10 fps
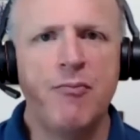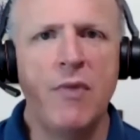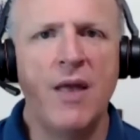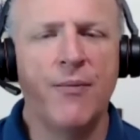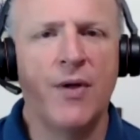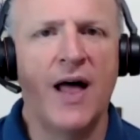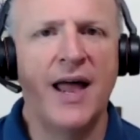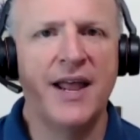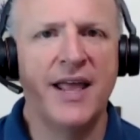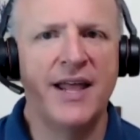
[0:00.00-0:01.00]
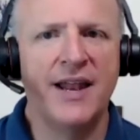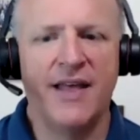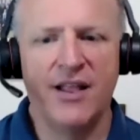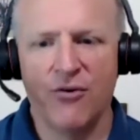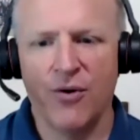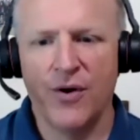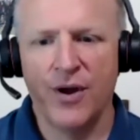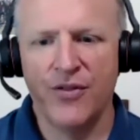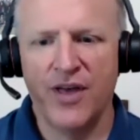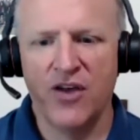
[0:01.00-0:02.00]
I'm glad again that you're all
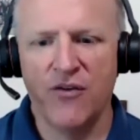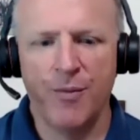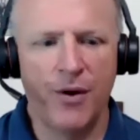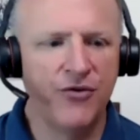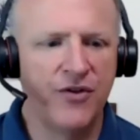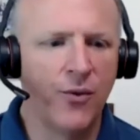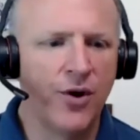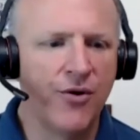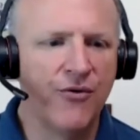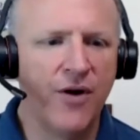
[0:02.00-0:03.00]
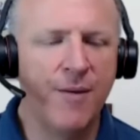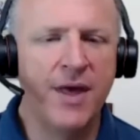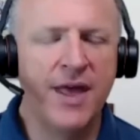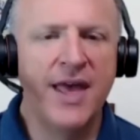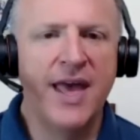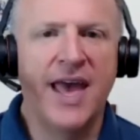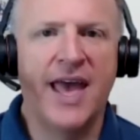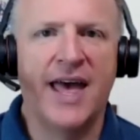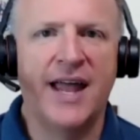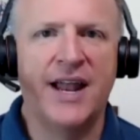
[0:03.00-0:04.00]
here. Thank you for posting where you're from,
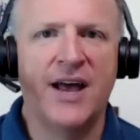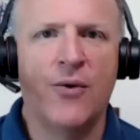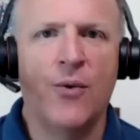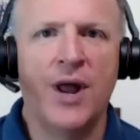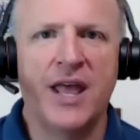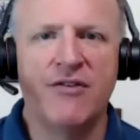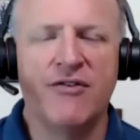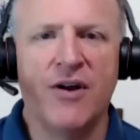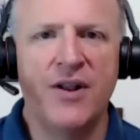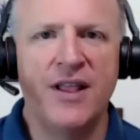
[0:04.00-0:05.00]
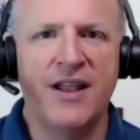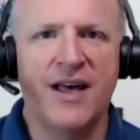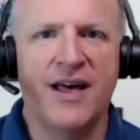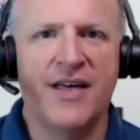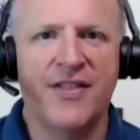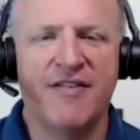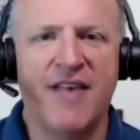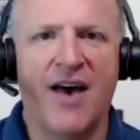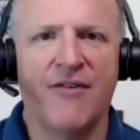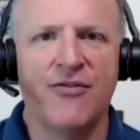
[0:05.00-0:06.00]
and want to get started this
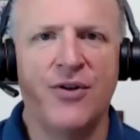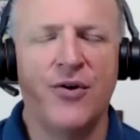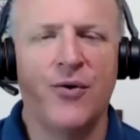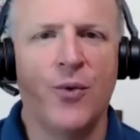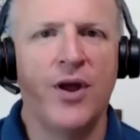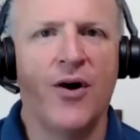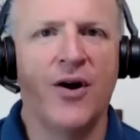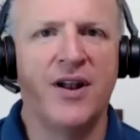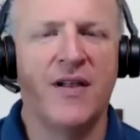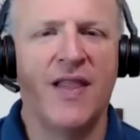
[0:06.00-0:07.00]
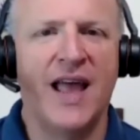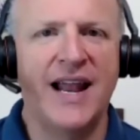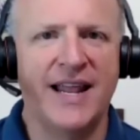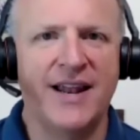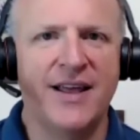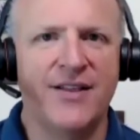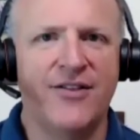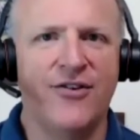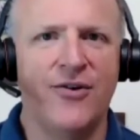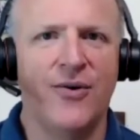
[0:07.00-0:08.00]
afternoon. We are delighted
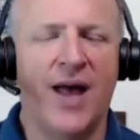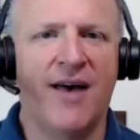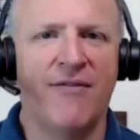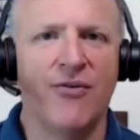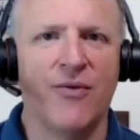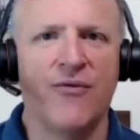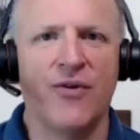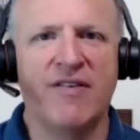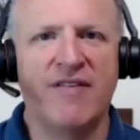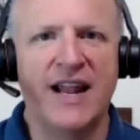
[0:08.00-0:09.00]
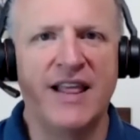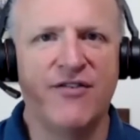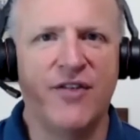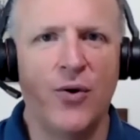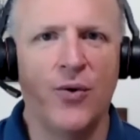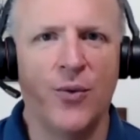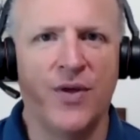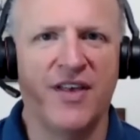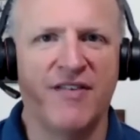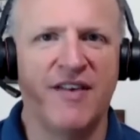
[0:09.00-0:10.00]
to have the Reverend Sadie Stone
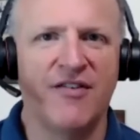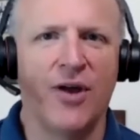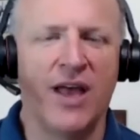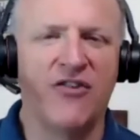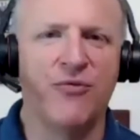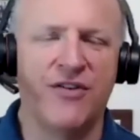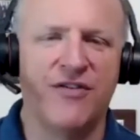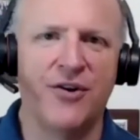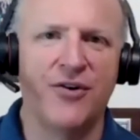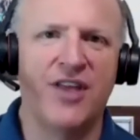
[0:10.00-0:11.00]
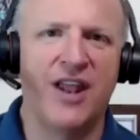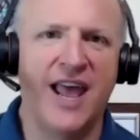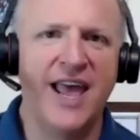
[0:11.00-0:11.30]
with us as our guest presenter today.